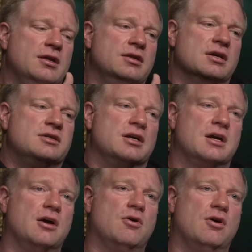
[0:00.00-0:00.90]
does it
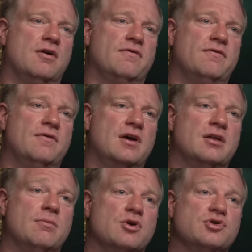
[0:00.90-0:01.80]
cut off
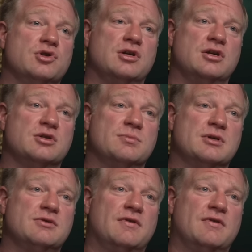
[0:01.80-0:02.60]
the motion to dismiss